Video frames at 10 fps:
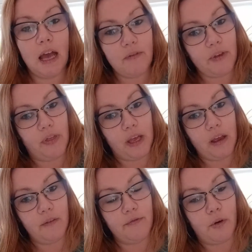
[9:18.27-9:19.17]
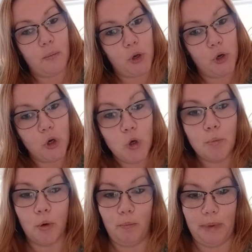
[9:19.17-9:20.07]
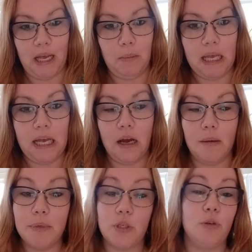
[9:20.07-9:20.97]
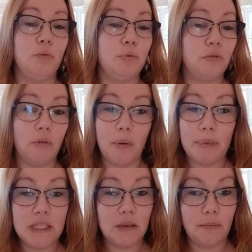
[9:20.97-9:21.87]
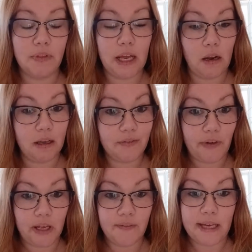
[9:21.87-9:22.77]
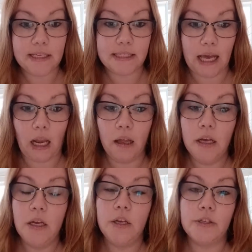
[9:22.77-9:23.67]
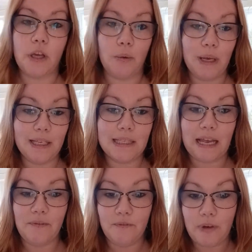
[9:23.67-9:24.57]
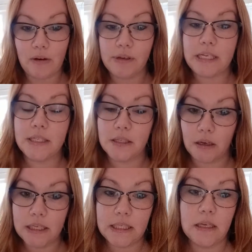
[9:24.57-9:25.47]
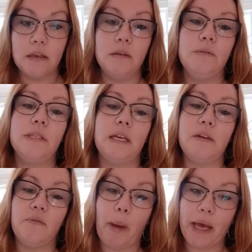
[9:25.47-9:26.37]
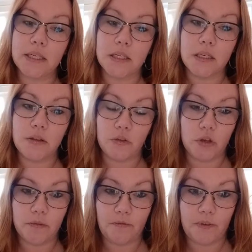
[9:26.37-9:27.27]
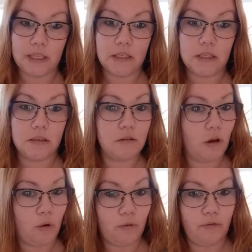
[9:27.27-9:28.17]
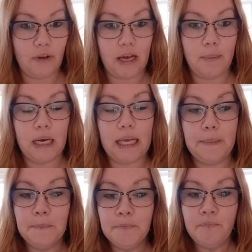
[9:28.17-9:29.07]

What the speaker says: everything from a newborn baby up to probably something like 5XL. So it's a very size inclusive pattern that fits the whole family.